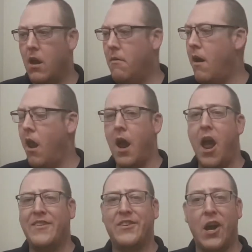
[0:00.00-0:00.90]
I
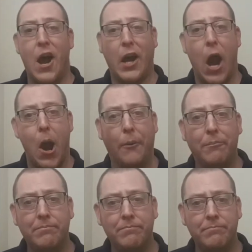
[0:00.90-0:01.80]
like
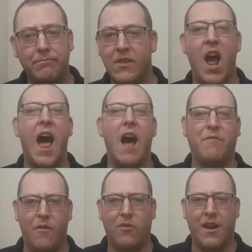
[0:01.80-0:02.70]
escargot.
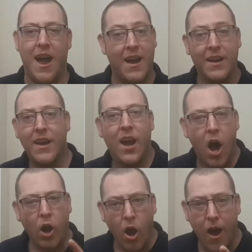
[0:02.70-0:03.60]
Nah, fuck that.
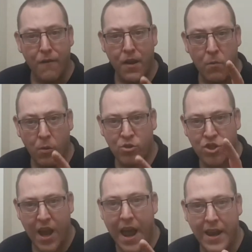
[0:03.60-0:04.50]
A lot of you will
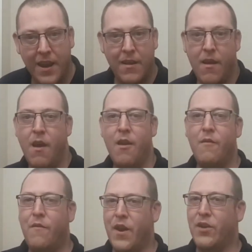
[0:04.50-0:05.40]
say
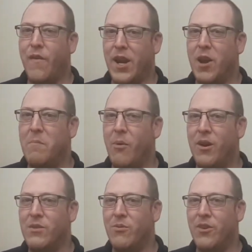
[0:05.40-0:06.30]
fish finger
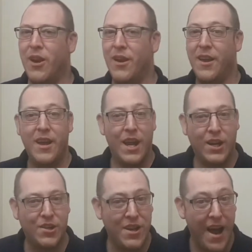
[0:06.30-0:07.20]
butties, won't you?
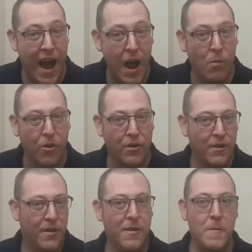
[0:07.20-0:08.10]
Because I would.
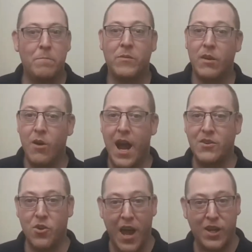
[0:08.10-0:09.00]

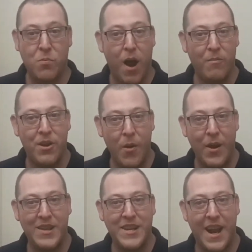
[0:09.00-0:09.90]
Right, so that's what I'm
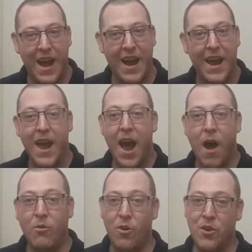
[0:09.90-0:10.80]
doing tonight.
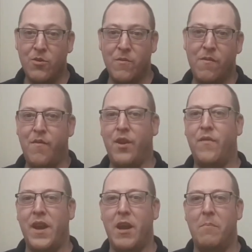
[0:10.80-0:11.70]
I'm going to do some
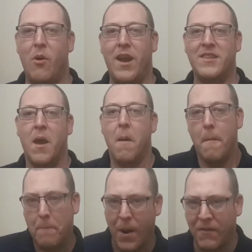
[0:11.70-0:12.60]
fish finger butties,
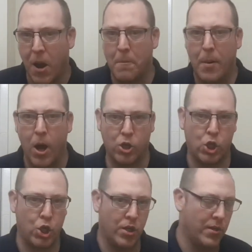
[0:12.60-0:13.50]
but I've gone
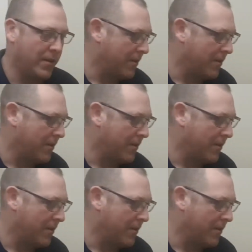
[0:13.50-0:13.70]
posh.